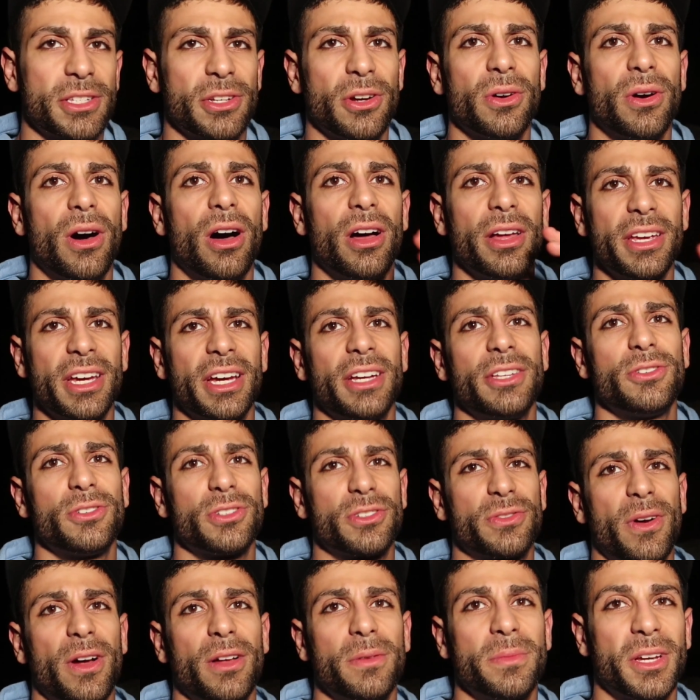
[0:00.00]
So all you gotta do
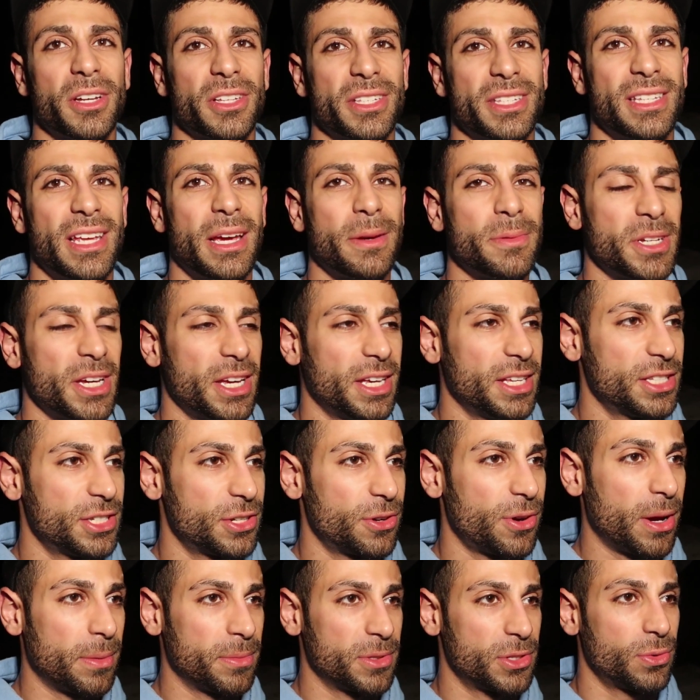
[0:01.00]
is follow me on Snapchat,
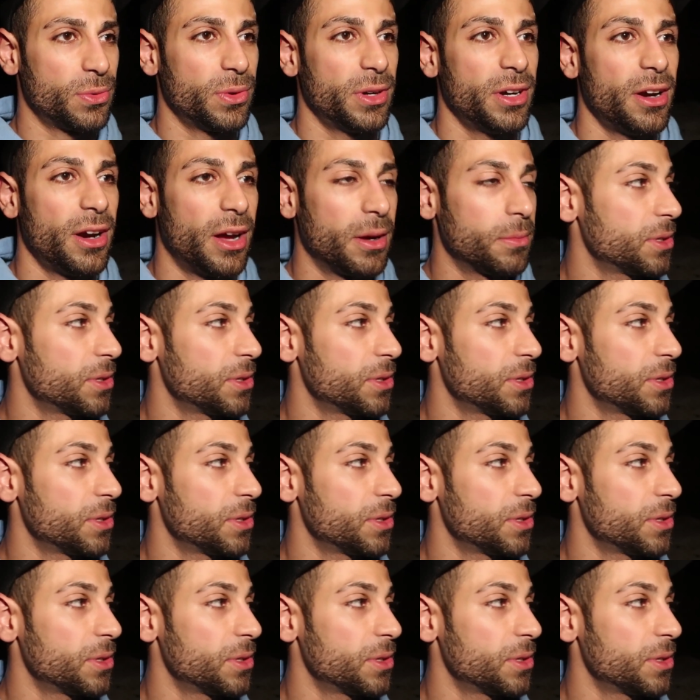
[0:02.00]
Instagram, and Twitter.